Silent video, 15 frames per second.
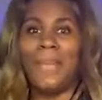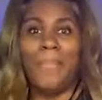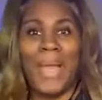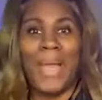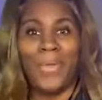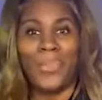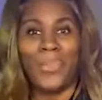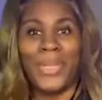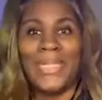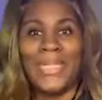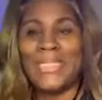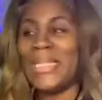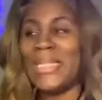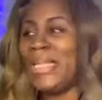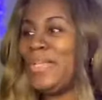my
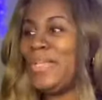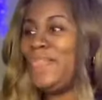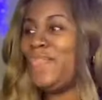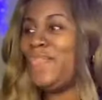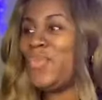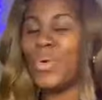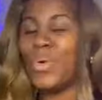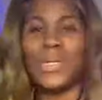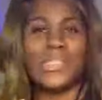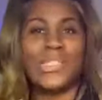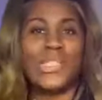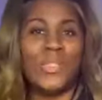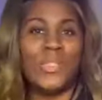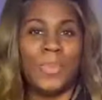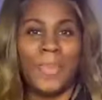reasoning for
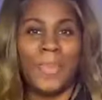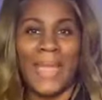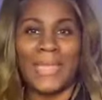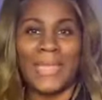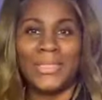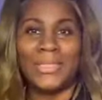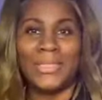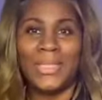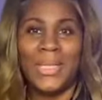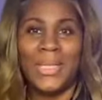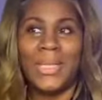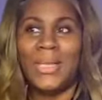Super Patch.